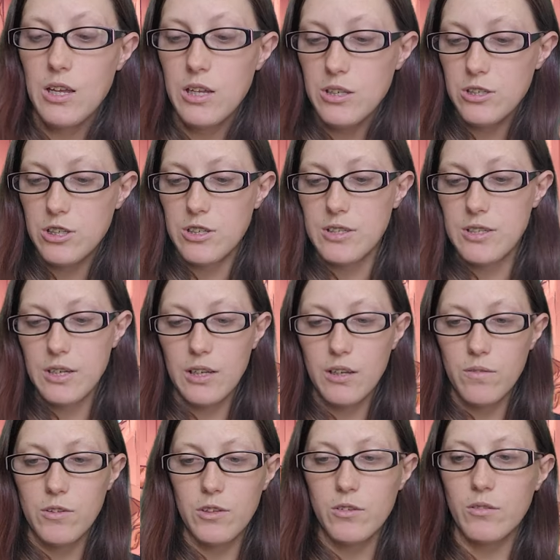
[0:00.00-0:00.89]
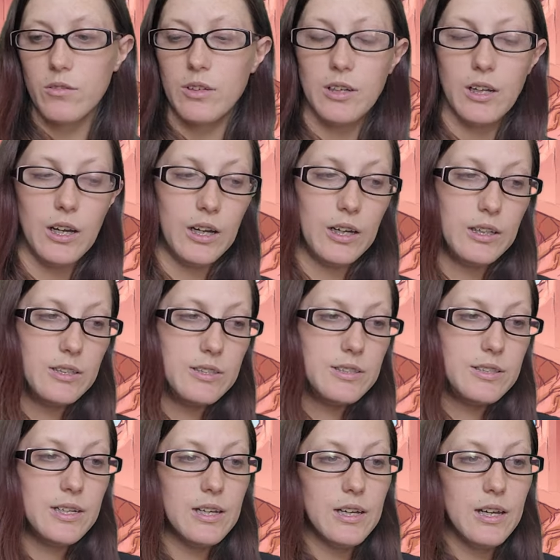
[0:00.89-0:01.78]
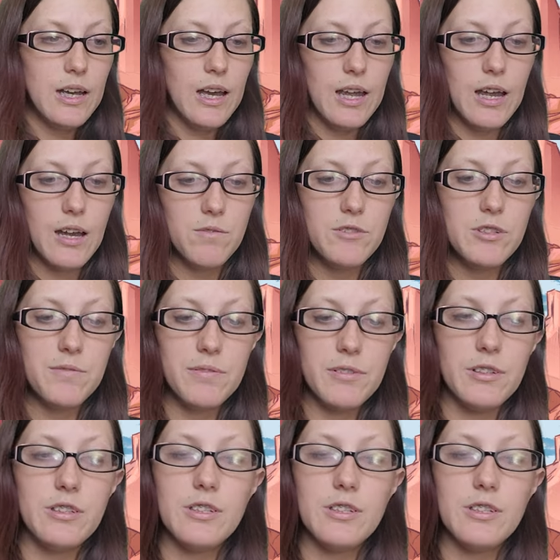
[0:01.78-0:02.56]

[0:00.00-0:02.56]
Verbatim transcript: just to give you an idea, I have different